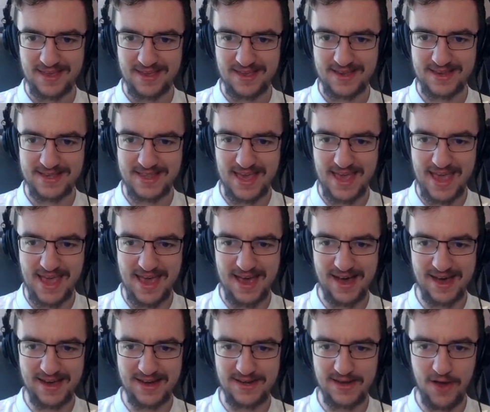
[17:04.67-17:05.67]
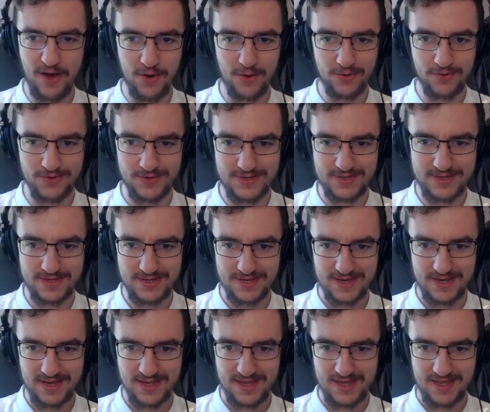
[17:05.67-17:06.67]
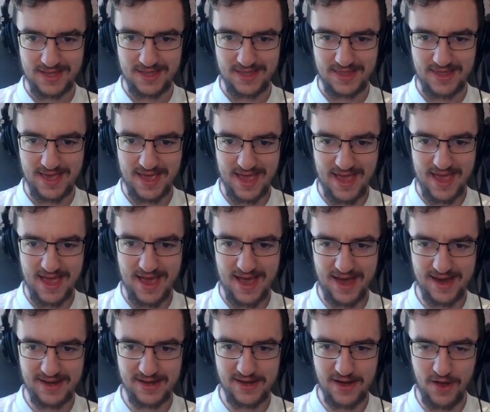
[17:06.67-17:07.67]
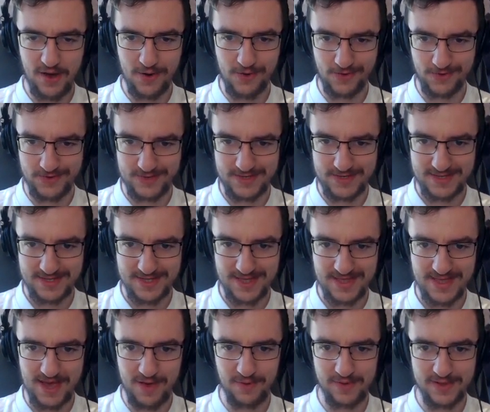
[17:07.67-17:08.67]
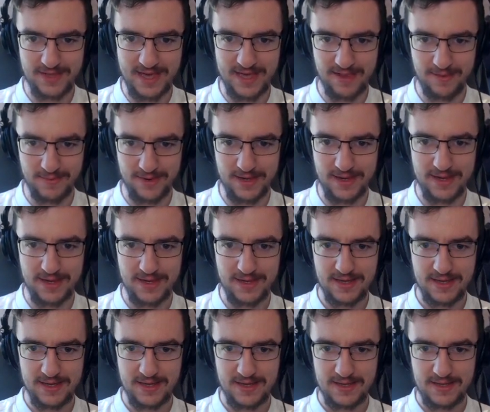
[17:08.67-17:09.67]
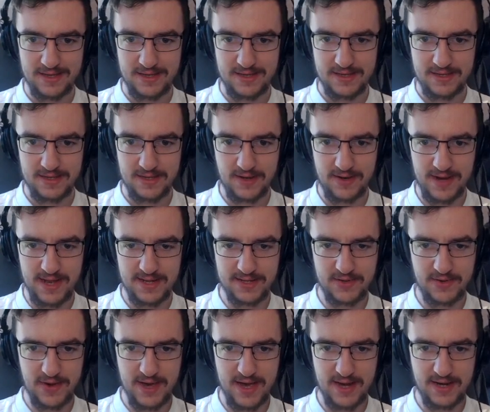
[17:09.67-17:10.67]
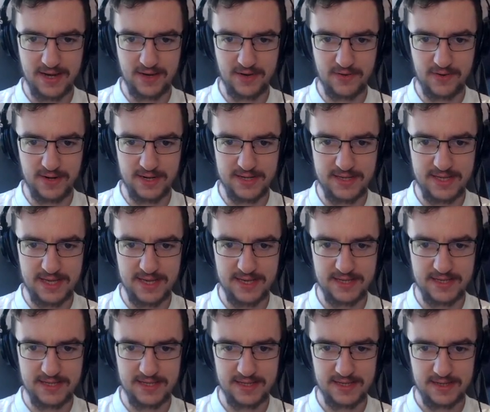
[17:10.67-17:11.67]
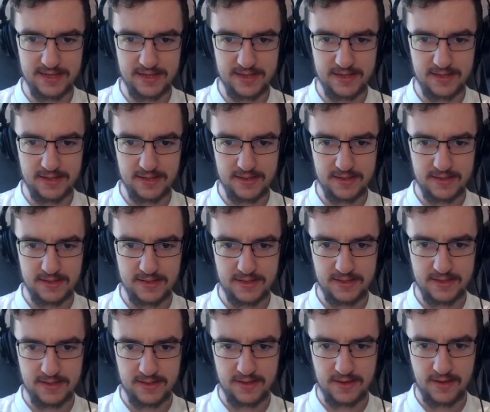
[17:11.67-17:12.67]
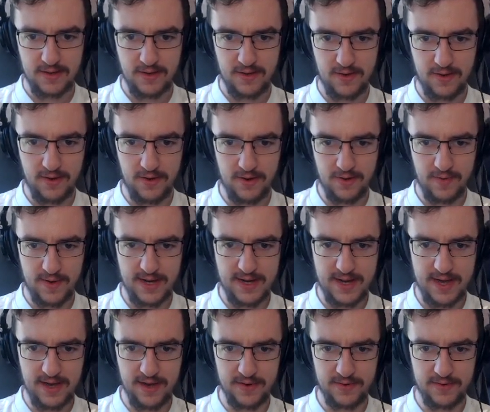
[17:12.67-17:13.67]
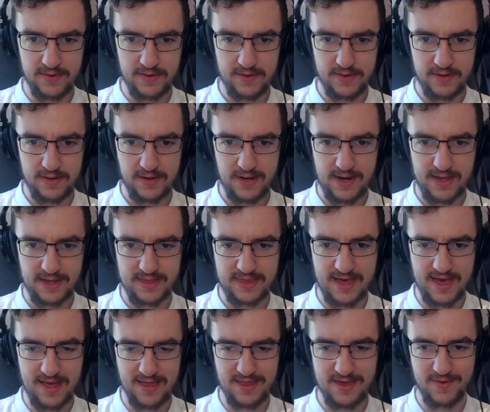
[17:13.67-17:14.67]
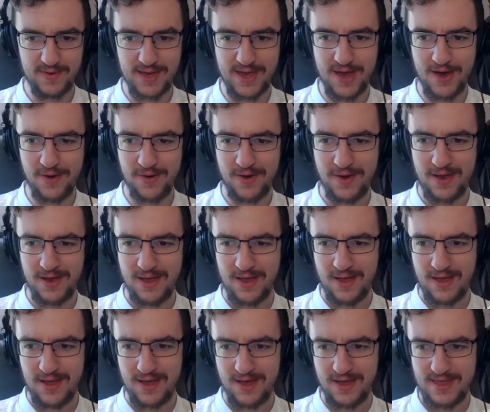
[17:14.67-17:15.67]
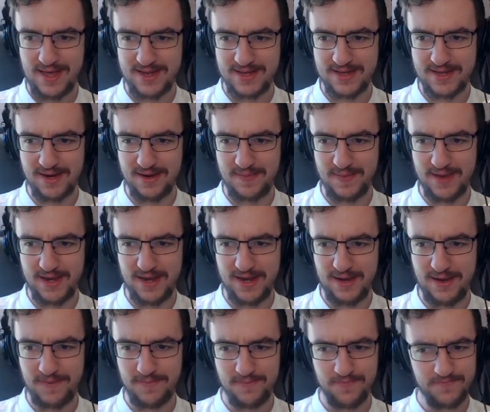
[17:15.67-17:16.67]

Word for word: because the AI knows. The AI knows that that will kill me. So let's go ahead and increase this all the way down like that. There we go. And that's going to be